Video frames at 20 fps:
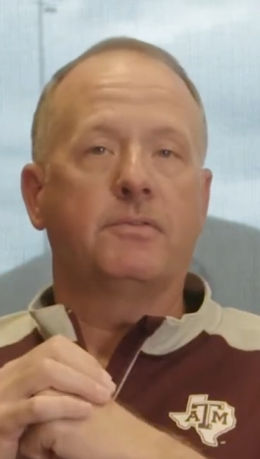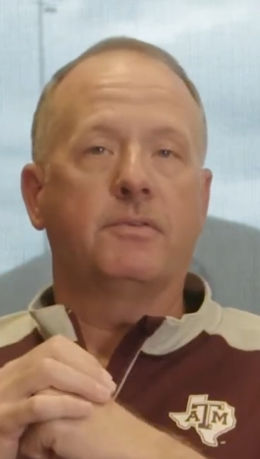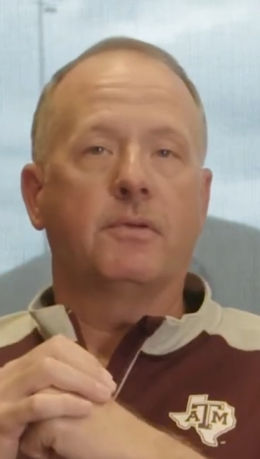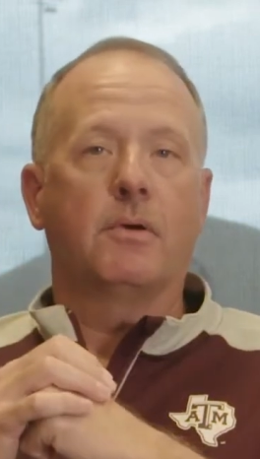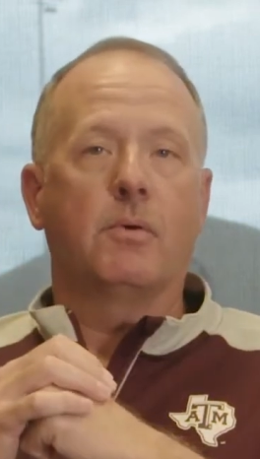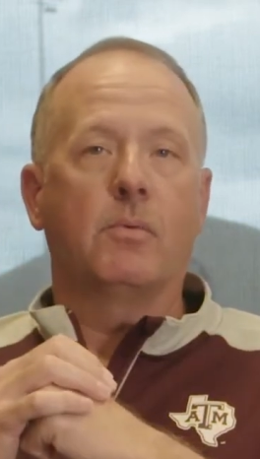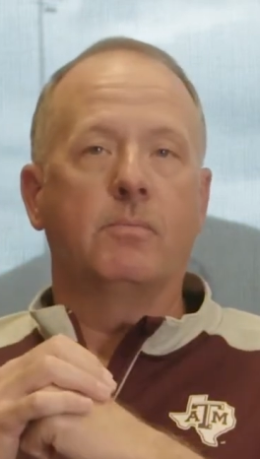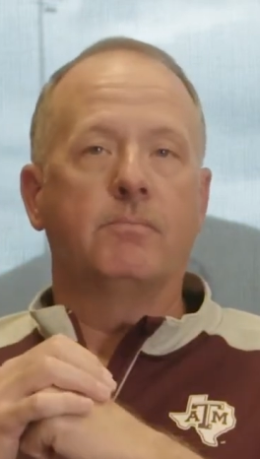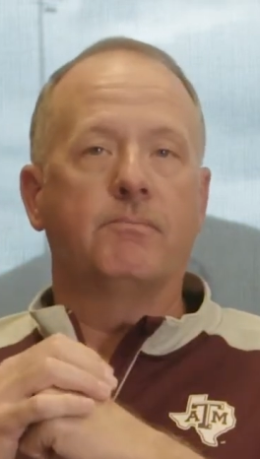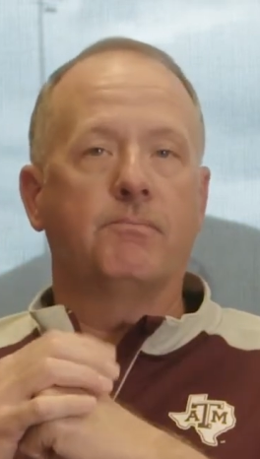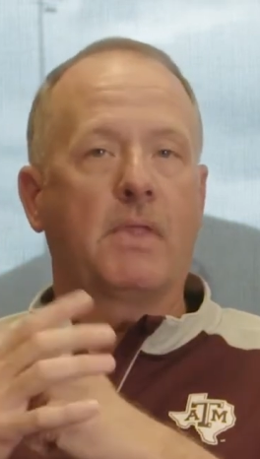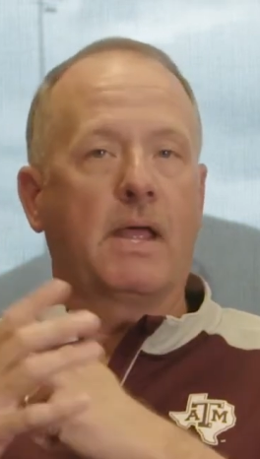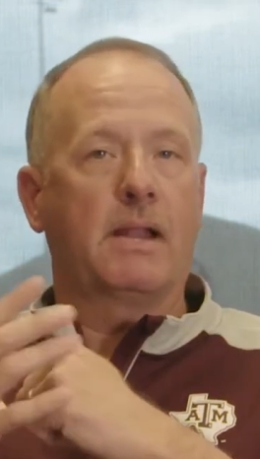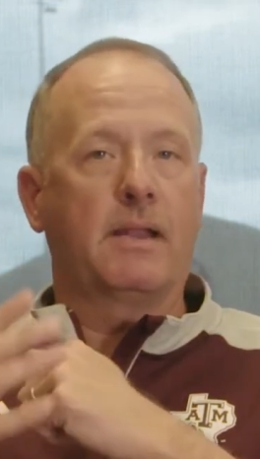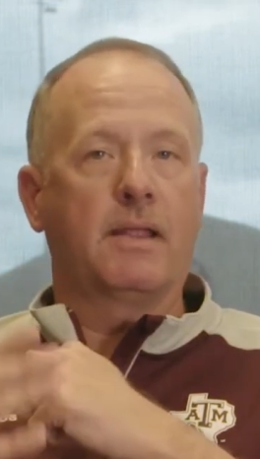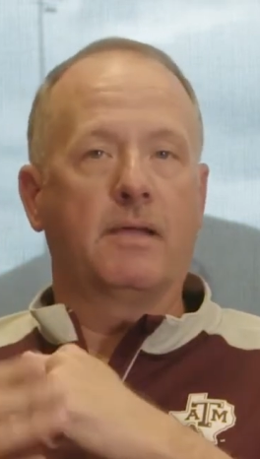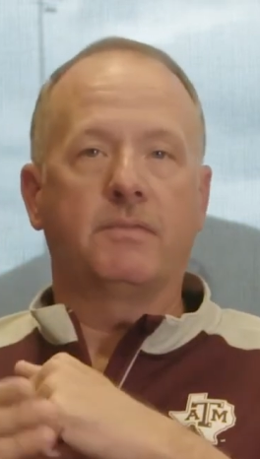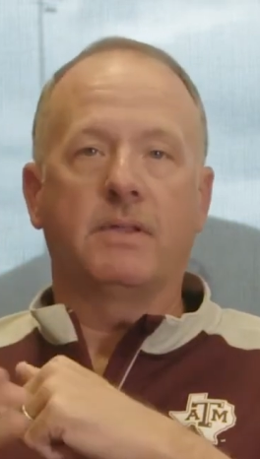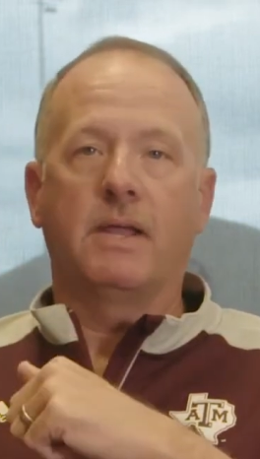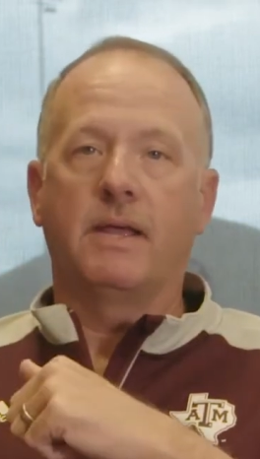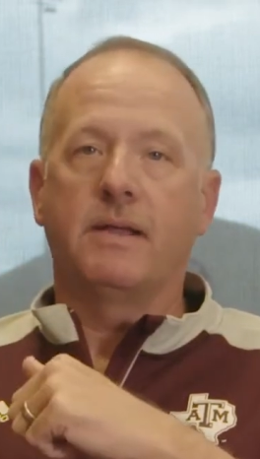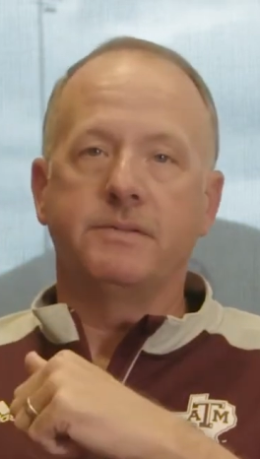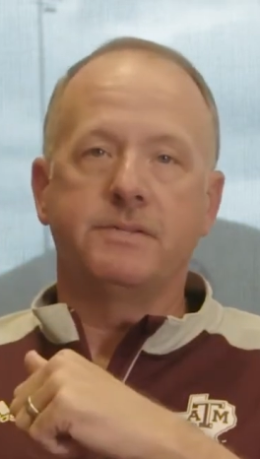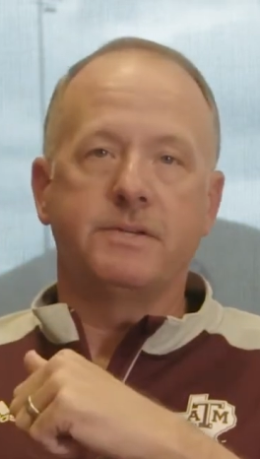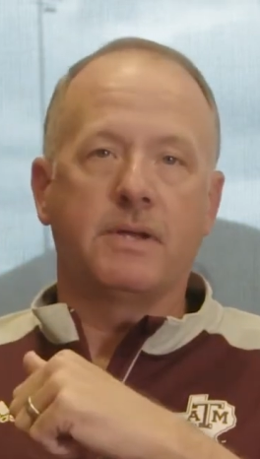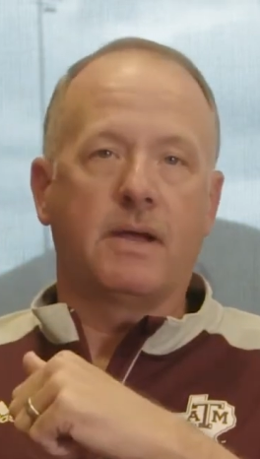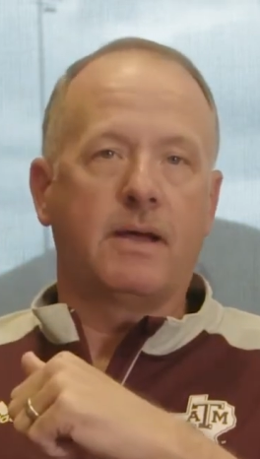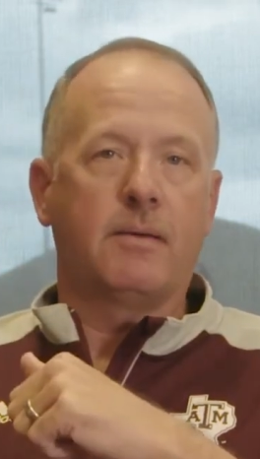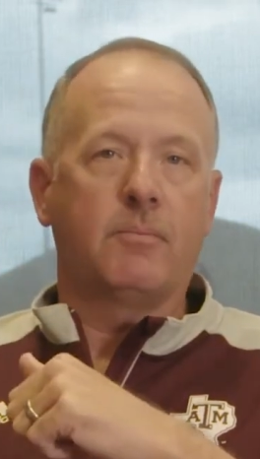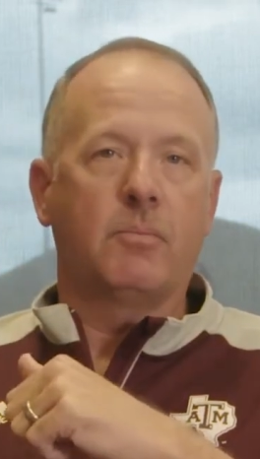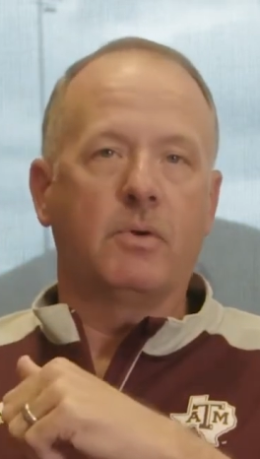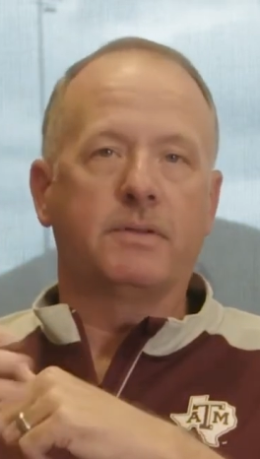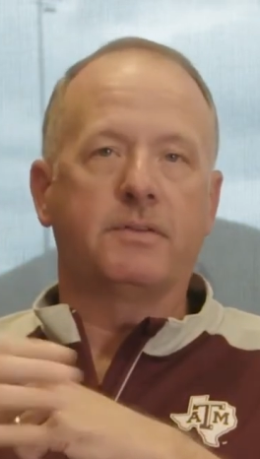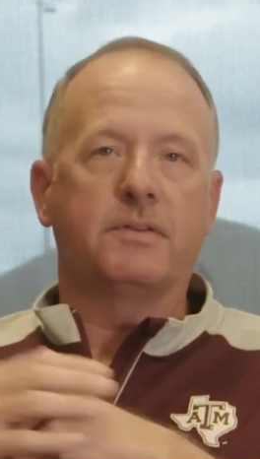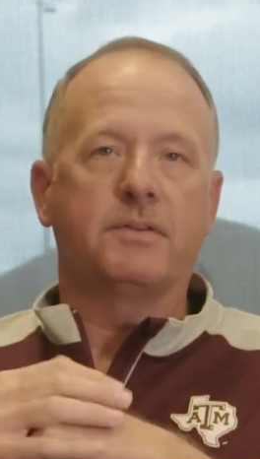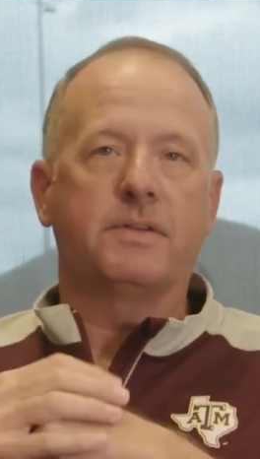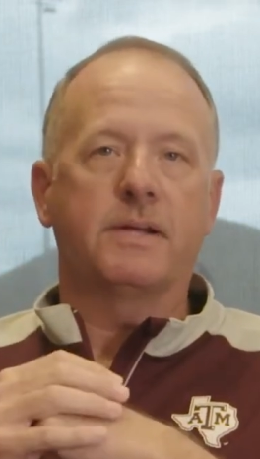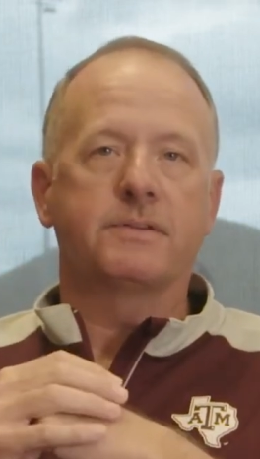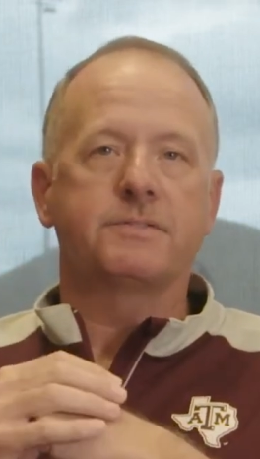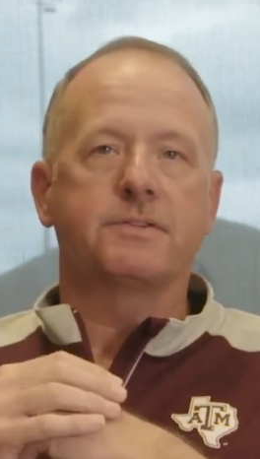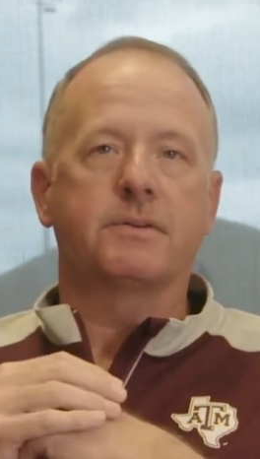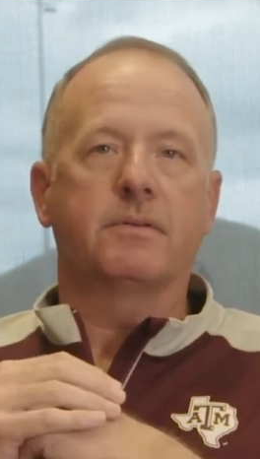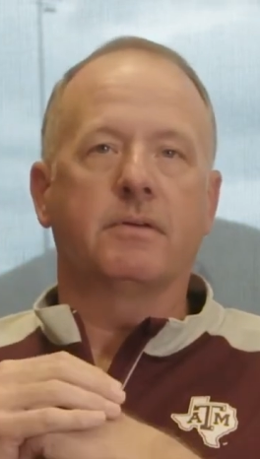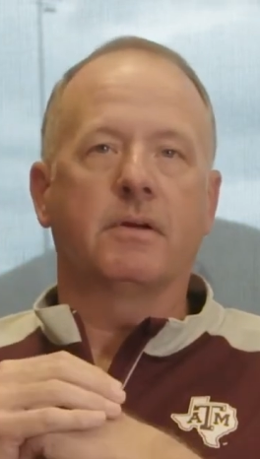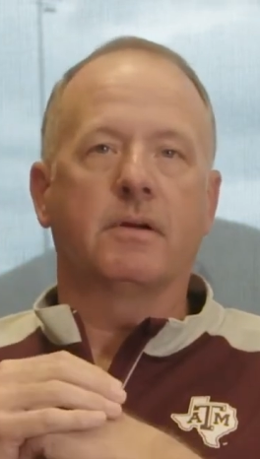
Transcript: So I left a head job, went to Texas